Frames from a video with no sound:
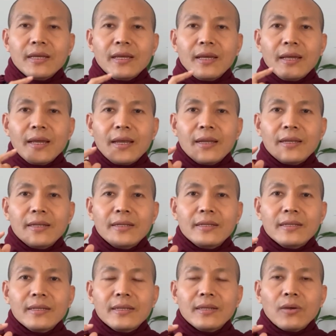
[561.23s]
and
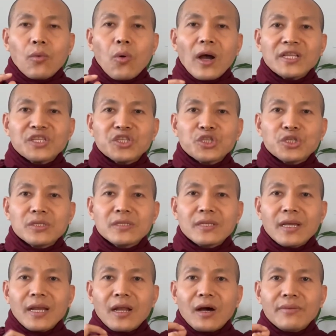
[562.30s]
watch
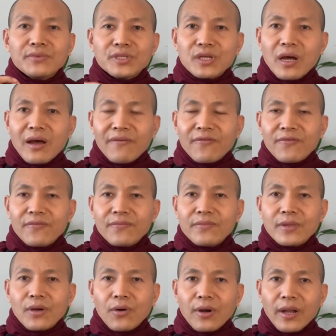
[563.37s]
and observe
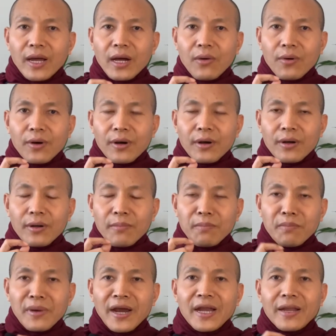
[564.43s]
on our
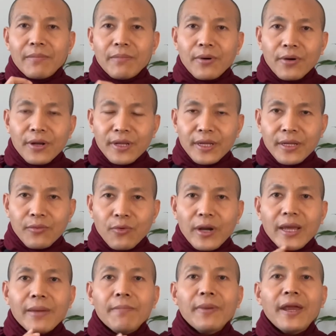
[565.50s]
mind and body. What
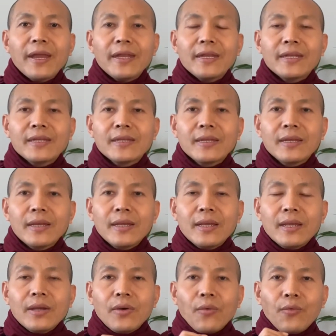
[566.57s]
happened?
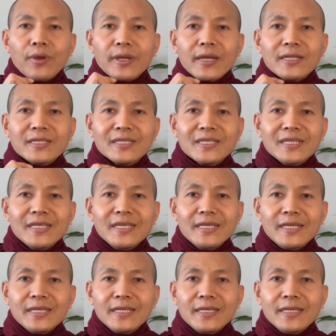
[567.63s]
We can see